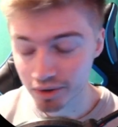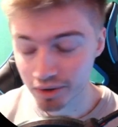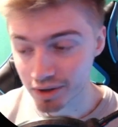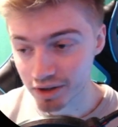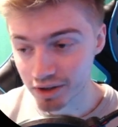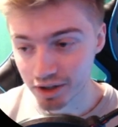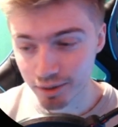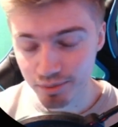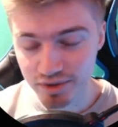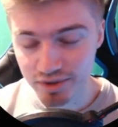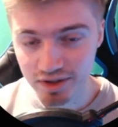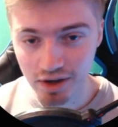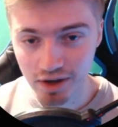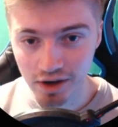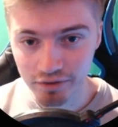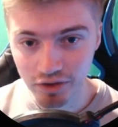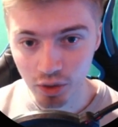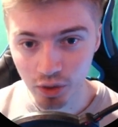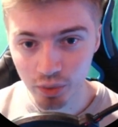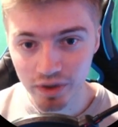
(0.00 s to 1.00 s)
clips
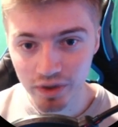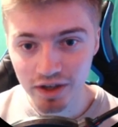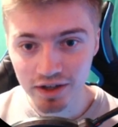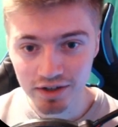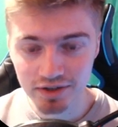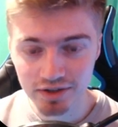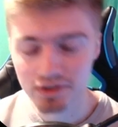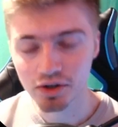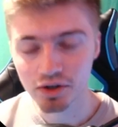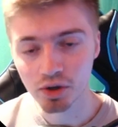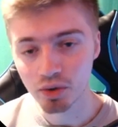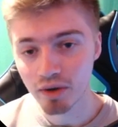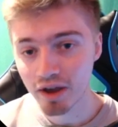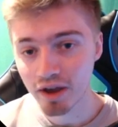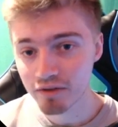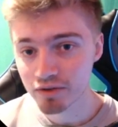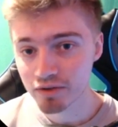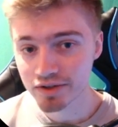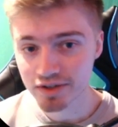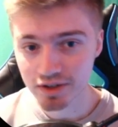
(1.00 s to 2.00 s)
of the week. So
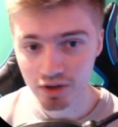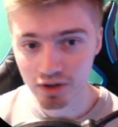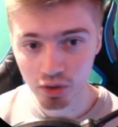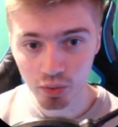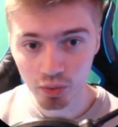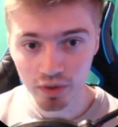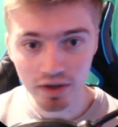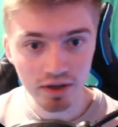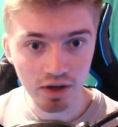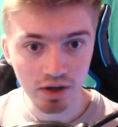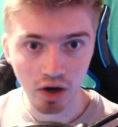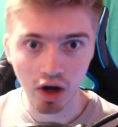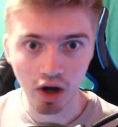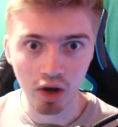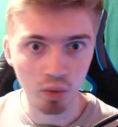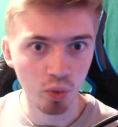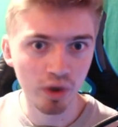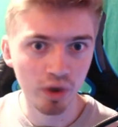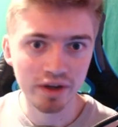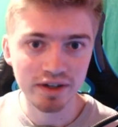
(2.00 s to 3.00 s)
every single week
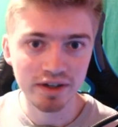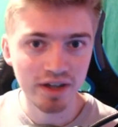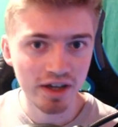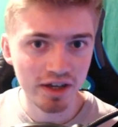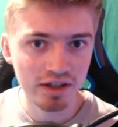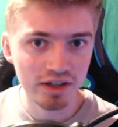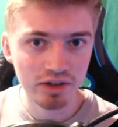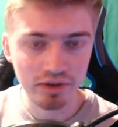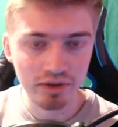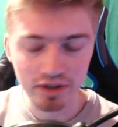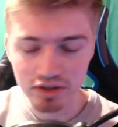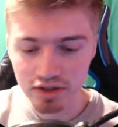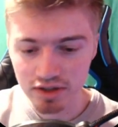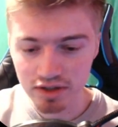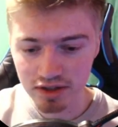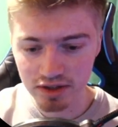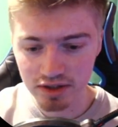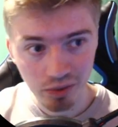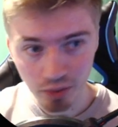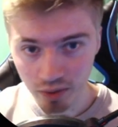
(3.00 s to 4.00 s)
on one day, you can
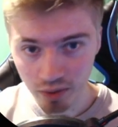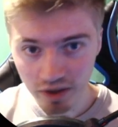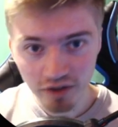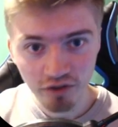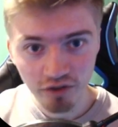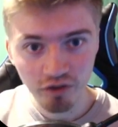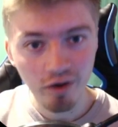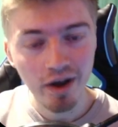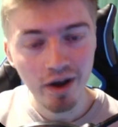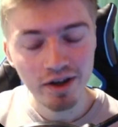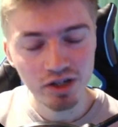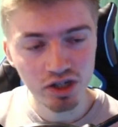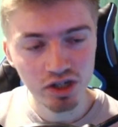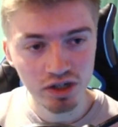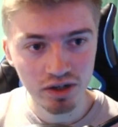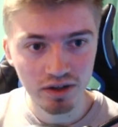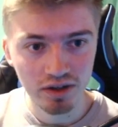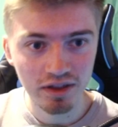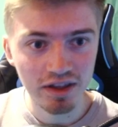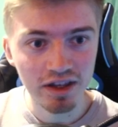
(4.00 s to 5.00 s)
just
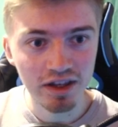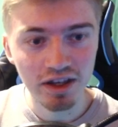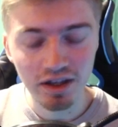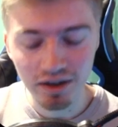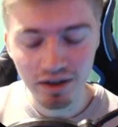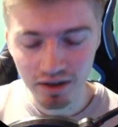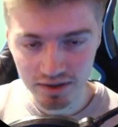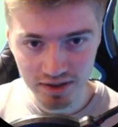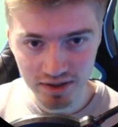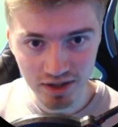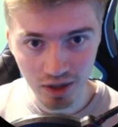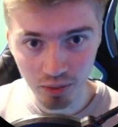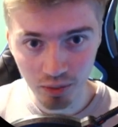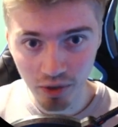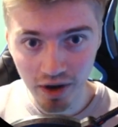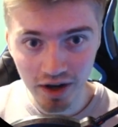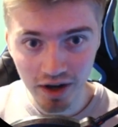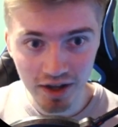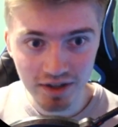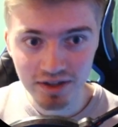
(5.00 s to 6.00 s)
refresh the
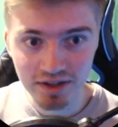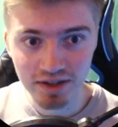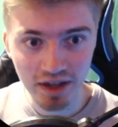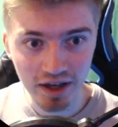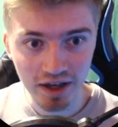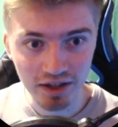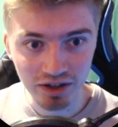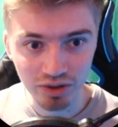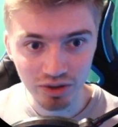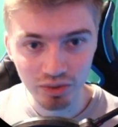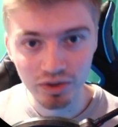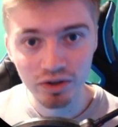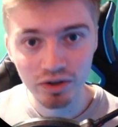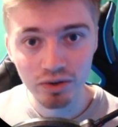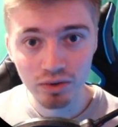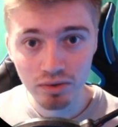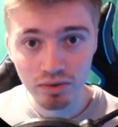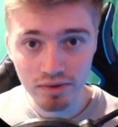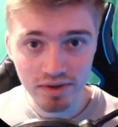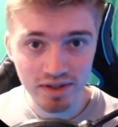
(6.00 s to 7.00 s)
subreddits that you
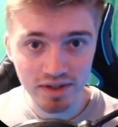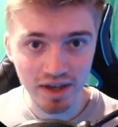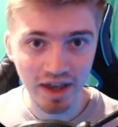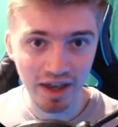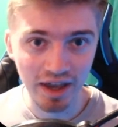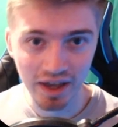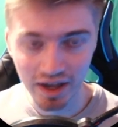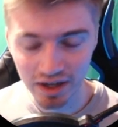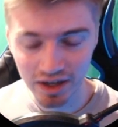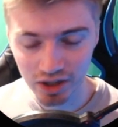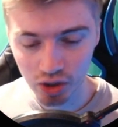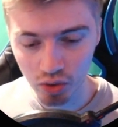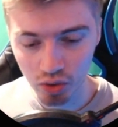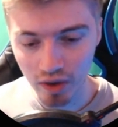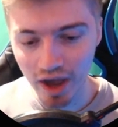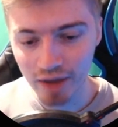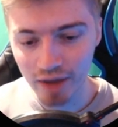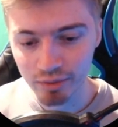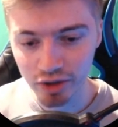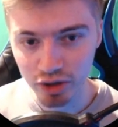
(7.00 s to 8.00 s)
use and
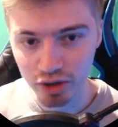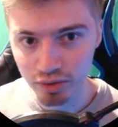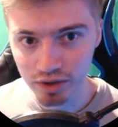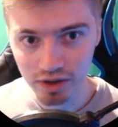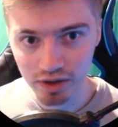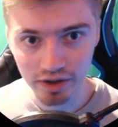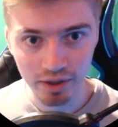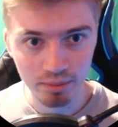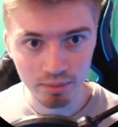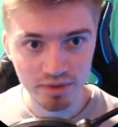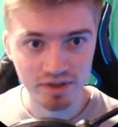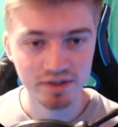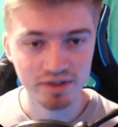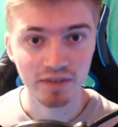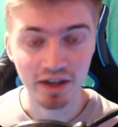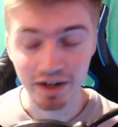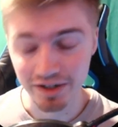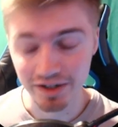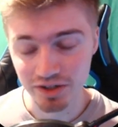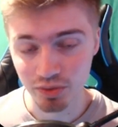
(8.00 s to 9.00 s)
grab new clips.
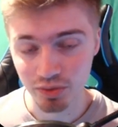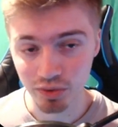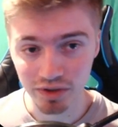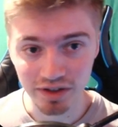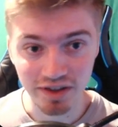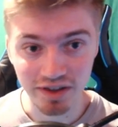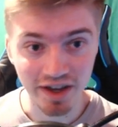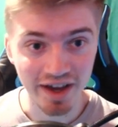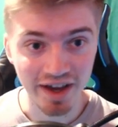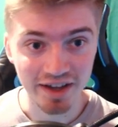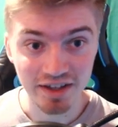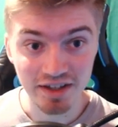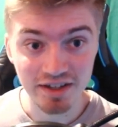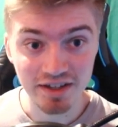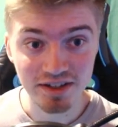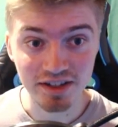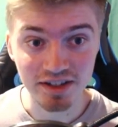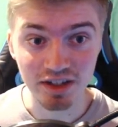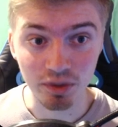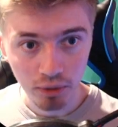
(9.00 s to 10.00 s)
And it's really that
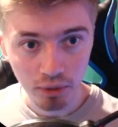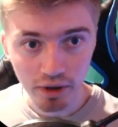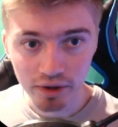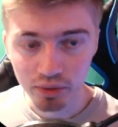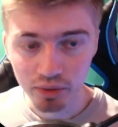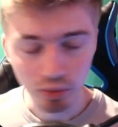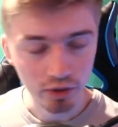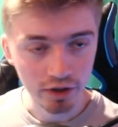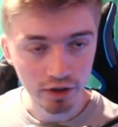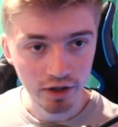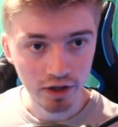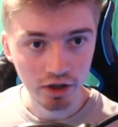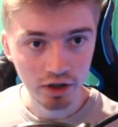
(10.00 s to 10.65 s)
easy. But we're going to